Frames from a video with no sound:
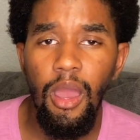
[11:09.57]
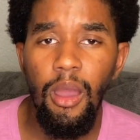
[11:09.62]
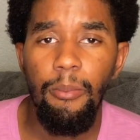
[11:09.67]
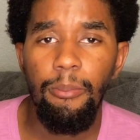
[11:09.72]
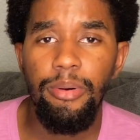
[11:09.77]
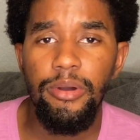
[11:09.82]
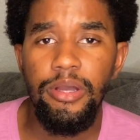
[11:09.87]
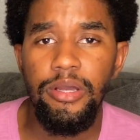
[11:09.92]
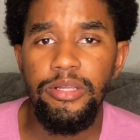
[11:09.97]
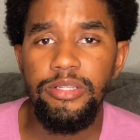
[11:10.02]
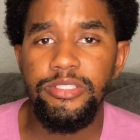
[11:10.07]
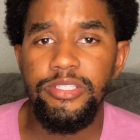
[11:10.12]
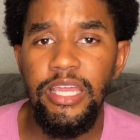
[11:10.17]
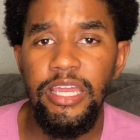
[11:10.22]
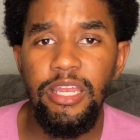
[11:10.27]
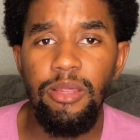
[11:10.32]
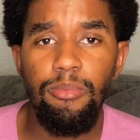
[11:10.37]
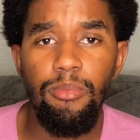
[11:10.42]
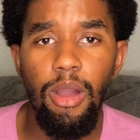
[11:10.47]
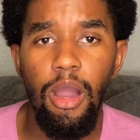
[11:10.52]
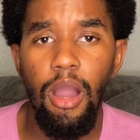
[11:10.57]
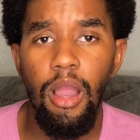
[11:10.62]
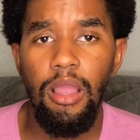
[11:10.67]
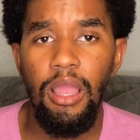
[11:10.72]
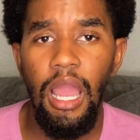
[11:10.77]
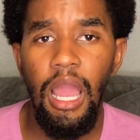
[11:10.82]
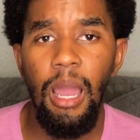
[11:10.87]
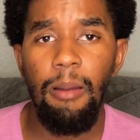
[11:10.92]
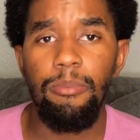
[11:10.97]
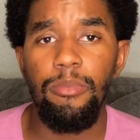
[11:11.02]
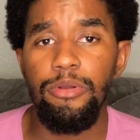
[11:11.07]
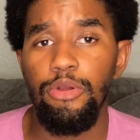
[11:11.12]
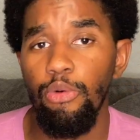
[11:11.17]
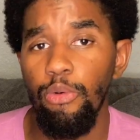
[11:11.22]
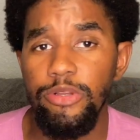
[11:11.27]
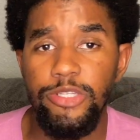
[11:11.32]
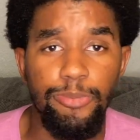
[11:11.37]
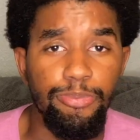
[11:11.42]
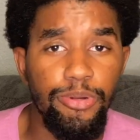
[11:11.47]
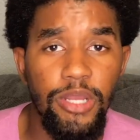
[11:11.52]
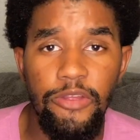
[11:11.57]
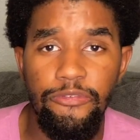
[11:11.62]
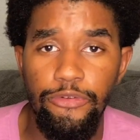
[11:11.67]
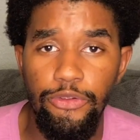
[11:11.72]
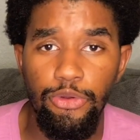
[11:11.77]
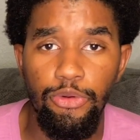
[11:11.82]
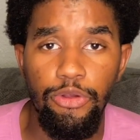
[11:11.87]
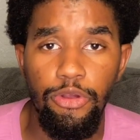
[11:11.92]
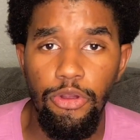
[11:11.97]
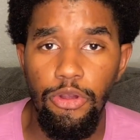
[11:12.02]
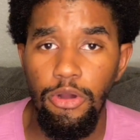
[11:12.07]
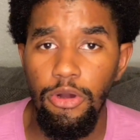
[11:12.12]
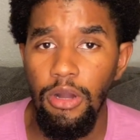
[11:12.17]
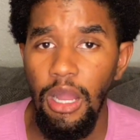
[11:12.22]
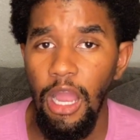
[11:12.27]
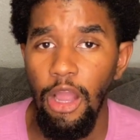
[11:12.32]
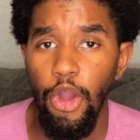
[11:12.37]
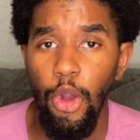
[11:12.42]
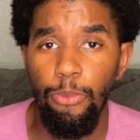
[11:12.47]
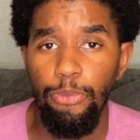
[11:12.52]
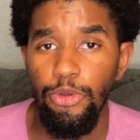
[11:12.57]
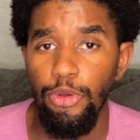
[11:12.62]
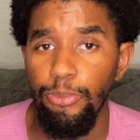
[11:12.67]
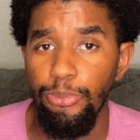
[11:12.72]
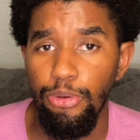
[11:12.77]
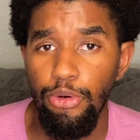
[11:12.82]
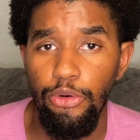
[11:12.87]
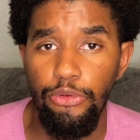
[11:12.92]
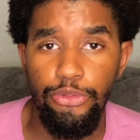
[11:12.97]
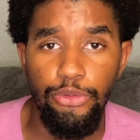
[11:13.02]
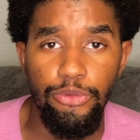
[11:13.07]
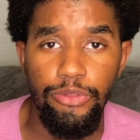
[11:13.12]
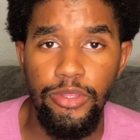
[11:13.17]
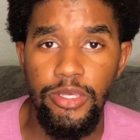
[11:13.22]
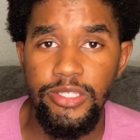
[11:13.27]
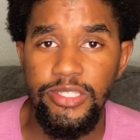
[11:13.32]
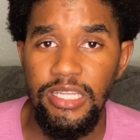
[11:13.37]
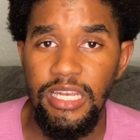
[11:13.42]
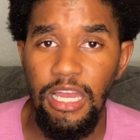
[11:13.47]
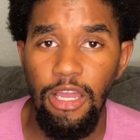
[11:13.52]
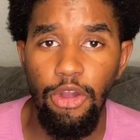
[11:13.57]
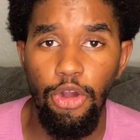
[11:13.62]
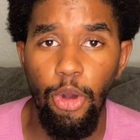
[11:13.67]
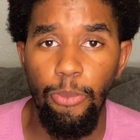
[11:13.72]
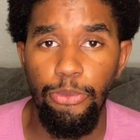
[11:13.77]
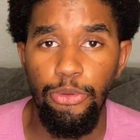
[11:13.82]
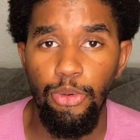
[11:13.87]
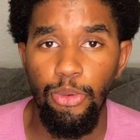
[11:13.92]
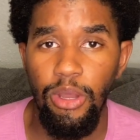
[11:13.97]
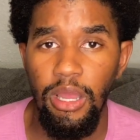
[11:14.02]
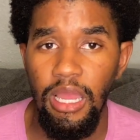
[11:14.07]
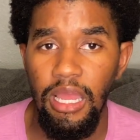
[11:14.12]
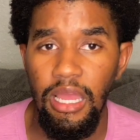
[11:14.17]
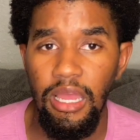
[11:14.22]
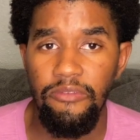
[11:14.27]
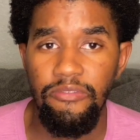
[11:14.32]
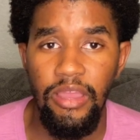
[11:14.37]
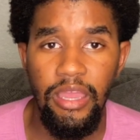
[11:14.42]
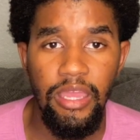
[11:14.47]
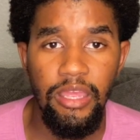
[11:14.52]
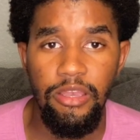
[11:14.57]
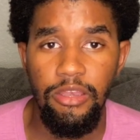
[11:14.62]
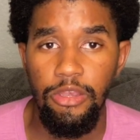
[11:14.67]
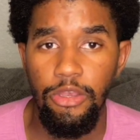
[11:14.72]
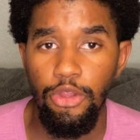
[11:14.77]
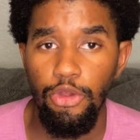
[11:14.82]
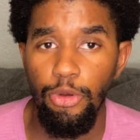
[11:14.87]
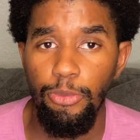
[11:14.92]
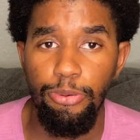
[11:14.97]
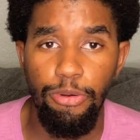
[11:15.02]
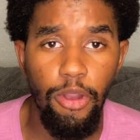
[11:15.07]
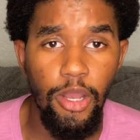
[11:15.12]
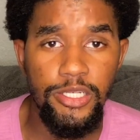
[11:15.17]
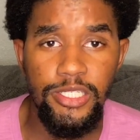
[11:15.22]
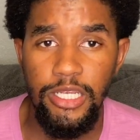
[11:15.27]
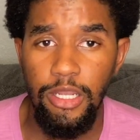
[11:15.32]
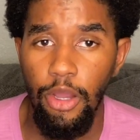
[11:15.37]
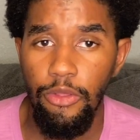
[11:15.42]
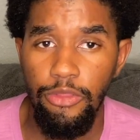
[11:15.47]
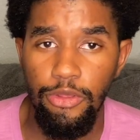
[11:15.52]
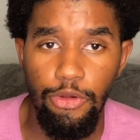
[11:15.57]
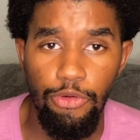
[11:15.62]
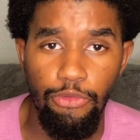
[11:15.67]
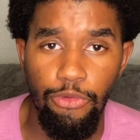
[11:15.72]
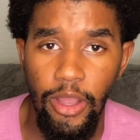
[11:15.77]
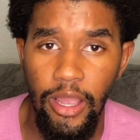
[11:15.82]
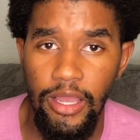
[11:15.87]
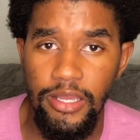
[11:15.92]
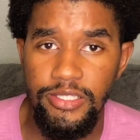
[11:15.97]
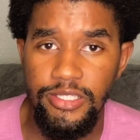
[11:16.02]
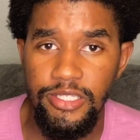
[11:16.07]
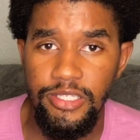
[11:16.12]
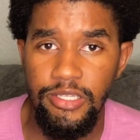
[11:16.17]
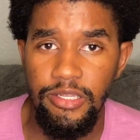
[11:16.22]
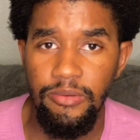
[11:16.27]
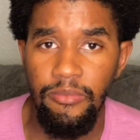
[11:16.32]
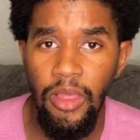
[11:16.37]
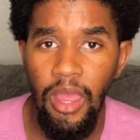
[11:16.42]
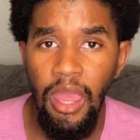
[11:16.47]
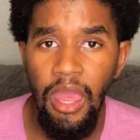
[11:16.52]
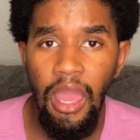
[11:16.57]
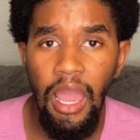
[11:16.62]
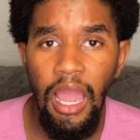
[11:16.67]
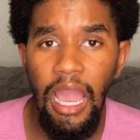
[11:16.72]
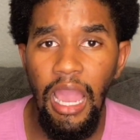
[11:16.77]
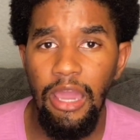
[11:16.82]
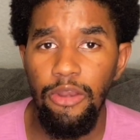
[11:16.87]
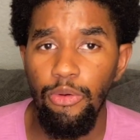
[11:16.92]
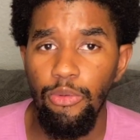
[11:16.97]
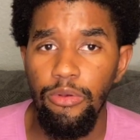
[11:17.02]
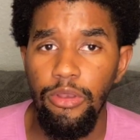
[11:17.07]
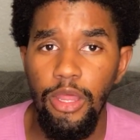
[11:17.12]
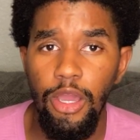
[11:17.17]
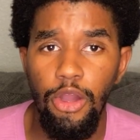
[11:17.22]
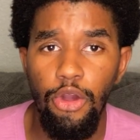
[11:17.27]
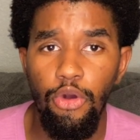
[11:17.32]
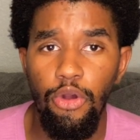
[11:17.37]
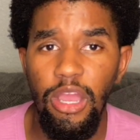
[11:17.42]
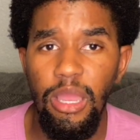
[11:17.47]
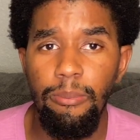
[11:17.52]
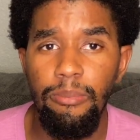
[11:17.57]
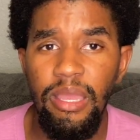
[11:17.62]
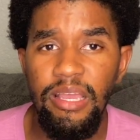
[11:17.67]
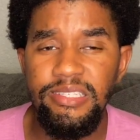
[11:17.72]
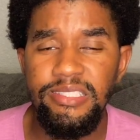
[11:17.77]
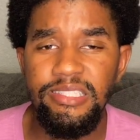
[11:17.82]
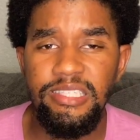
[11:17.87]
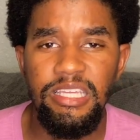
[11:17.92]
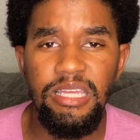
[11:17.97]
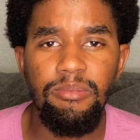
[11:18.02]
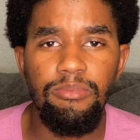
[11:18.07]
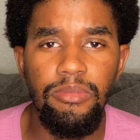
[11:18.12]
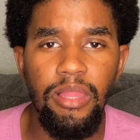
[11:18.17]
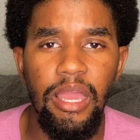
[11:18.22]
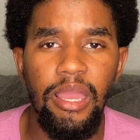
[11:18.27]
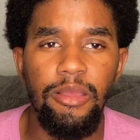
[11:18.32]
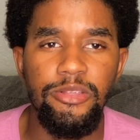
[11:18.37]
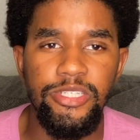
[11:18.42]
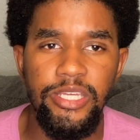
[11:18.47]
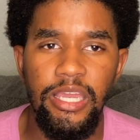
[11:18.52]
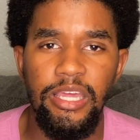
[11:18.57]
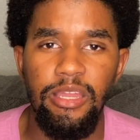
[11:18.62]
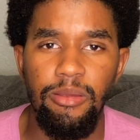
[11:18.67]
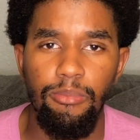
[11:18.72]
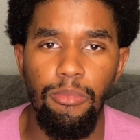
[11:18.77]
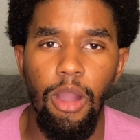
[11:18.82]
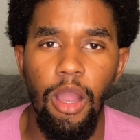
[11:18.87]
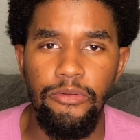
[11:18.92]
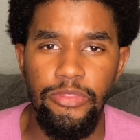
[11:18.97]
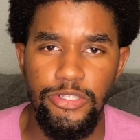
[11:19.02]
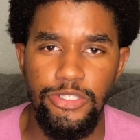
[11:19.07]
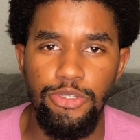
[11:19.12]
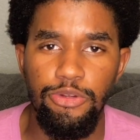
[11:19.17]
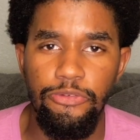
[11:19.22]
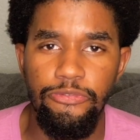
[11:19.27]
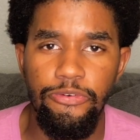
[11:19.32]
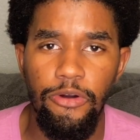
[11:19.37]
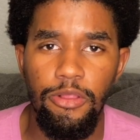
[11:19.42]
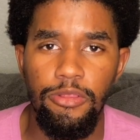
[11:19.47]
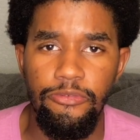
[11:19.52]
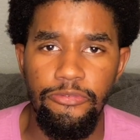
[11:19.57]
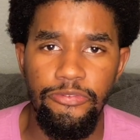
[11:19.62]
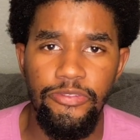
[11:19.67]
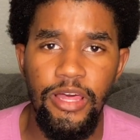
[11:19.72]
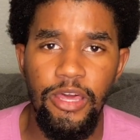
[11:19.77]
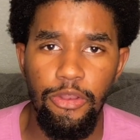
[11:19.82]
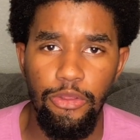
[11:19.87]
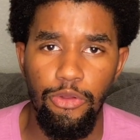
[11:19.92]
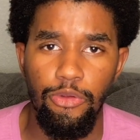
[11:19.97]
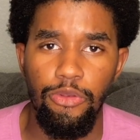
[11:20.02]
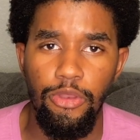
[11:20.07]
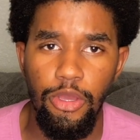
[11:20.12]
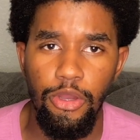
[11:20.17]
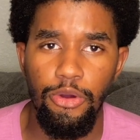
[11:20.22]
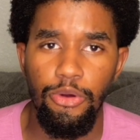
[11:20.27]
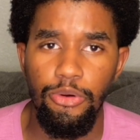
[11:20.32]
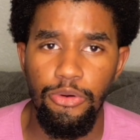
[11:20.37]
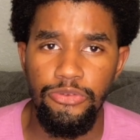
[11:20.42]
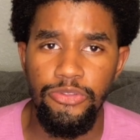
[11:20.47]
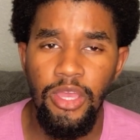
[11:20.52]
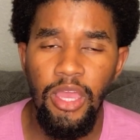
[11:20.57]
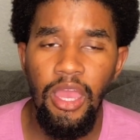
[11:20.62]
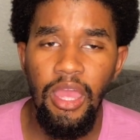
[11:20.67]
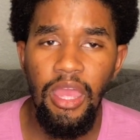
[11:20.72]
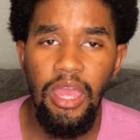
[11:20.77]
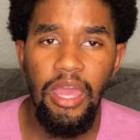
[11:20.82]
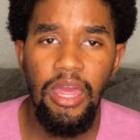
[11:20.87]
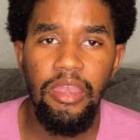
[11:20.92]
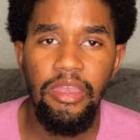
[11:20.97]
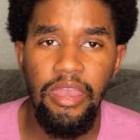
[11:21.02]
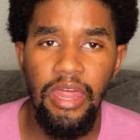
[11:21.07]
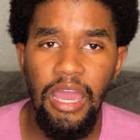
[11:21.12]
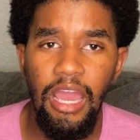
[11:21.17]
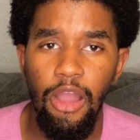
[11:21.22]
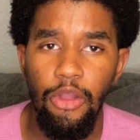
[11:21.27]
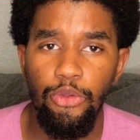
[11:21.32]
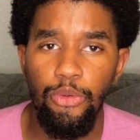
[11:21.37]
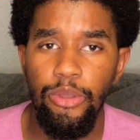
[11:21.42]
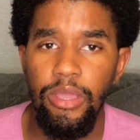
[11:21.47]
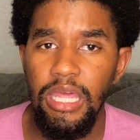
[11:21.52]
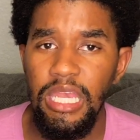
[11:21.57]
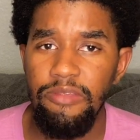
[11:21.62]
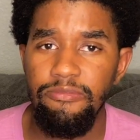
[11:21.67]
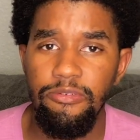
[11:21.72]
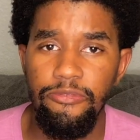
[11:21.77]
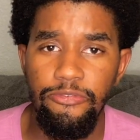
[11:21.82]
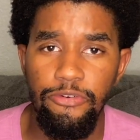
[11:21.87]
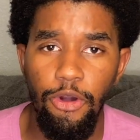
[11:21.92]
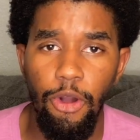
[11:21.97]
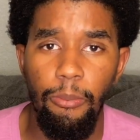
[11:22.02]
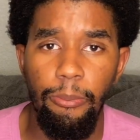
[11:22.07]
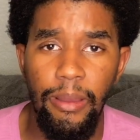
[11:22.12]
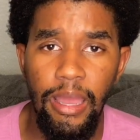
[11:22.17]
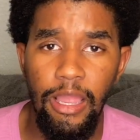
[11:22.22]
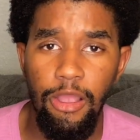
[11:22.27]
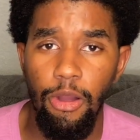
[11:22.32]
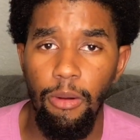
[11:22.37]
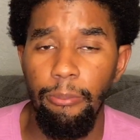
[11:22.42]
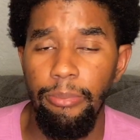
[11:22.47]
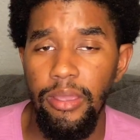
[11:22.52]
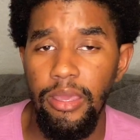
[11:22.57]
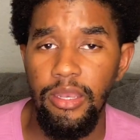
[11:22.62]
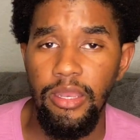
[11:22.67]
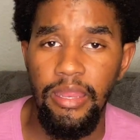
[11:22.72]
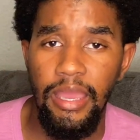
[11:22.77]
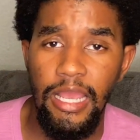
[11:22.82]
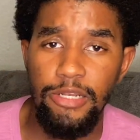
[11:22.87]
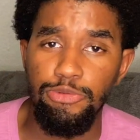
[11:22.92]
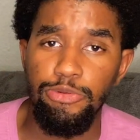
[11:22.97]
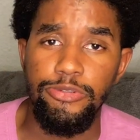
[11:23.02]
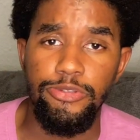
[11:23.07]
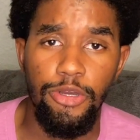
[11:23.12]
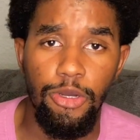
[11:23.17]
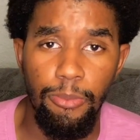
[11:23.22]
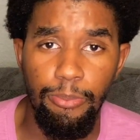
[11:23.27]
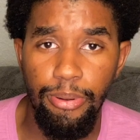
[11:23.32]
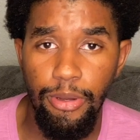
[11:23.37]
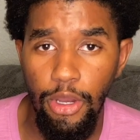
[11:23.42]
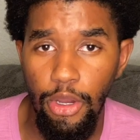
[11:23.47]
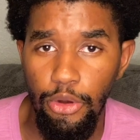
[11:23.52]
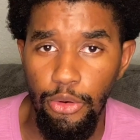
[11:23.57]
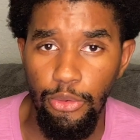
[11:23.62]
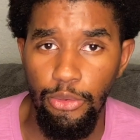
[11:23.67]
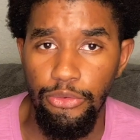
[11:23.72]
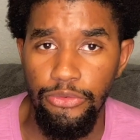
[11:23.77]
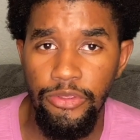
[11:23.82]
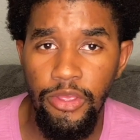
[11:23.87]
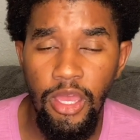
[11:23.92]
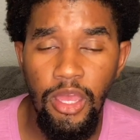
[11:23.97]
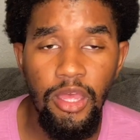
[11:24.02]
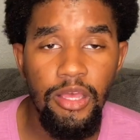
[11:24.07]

But Janet Mock, I'm going to pray for you, girl. I hope you pull through this, and I hope you have a new project on the horizon. I don't know. It may seem like, Janet Mock, that you've fallen flat on your nose, and now you can't even fall back on being an actress on Pose.